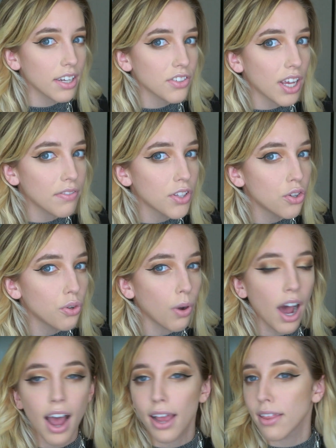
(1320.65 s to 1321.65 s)
I just have to do
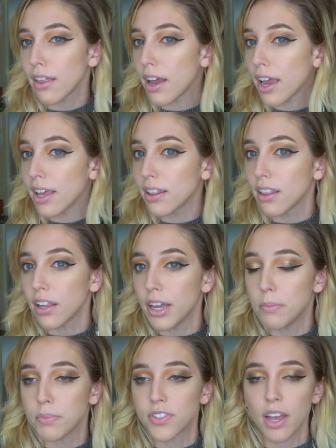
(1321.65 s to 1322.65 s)
highlight,
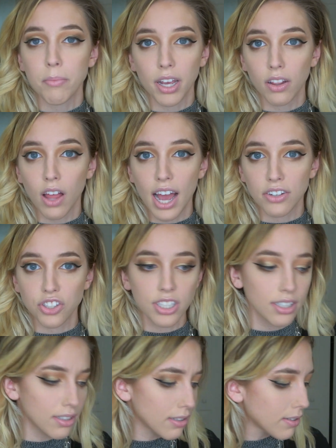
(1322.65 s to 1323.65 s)
lips, and my
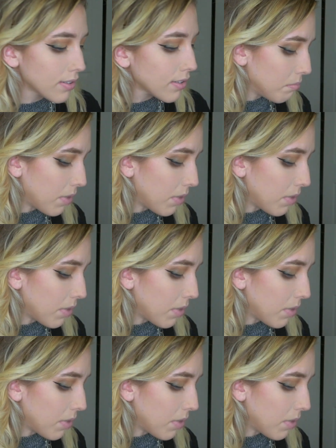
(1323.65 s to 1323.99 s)
lashes.